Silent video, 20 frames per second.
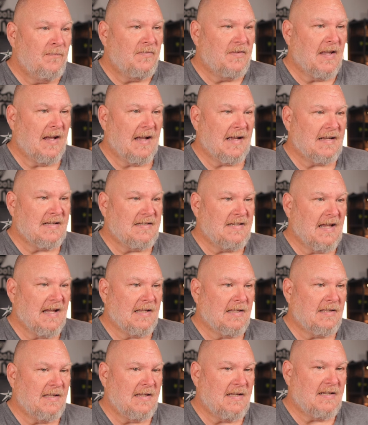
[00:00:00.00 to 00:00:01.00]
Now I can
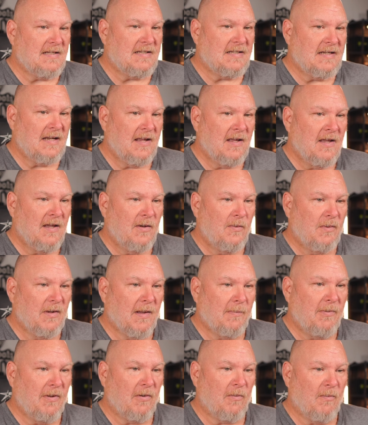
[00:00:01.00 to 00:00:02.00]
take this, we
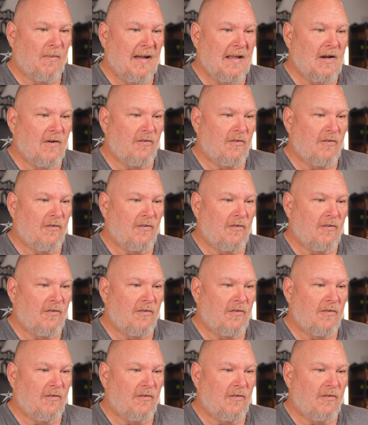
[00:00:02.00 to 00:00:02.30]
can put it right